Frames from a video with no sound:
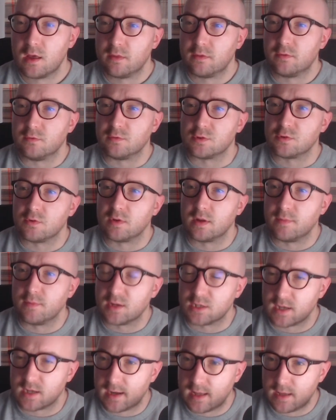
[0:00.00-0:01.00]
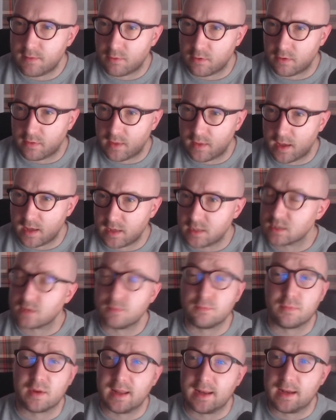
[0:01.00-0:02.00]
there was really much labor in that is
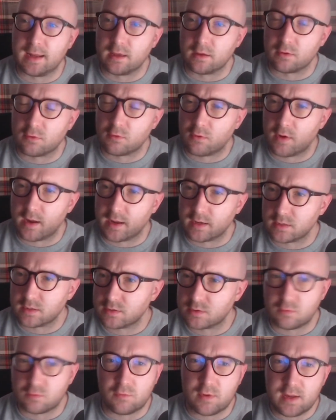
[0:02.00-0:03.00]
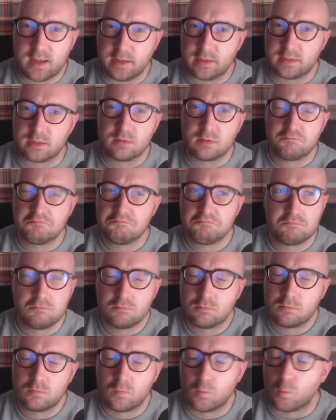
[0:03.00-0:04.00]
completely incorrect. To read
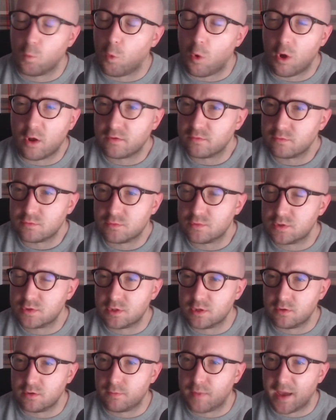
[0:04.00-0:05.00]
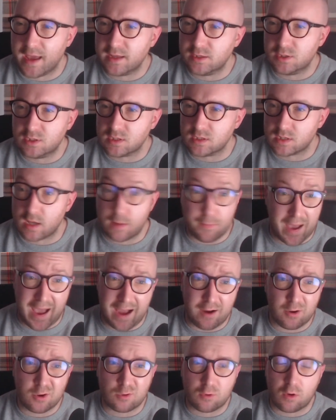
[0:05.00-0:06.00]
1-2 pages, a
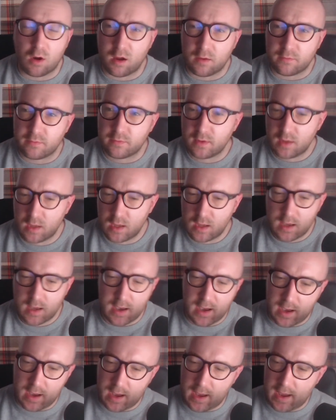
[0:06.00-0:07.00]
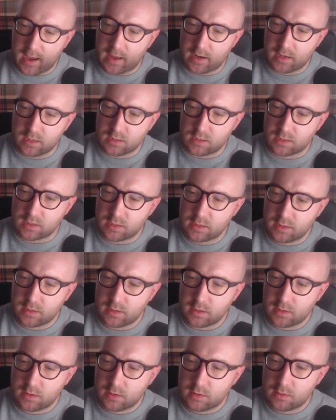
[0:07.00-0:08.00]
paragraph, and
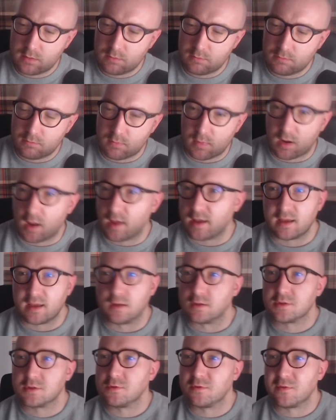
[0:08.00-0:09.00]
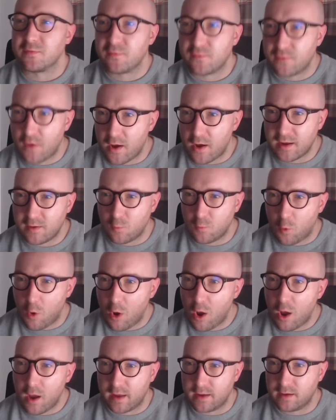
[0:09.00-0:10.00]
like a sort of fine
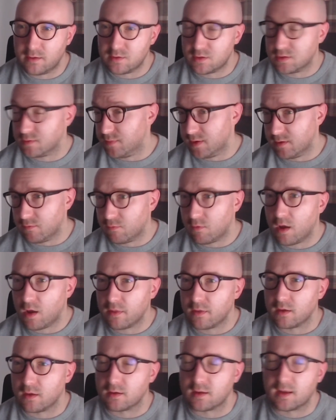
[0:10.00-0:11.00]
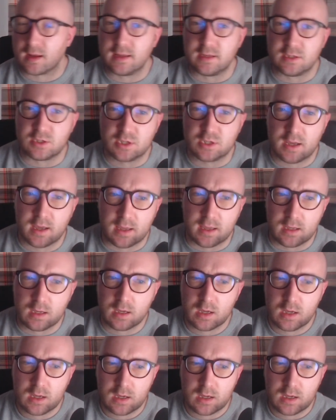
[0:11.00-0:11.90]
wine, to be rather cliche,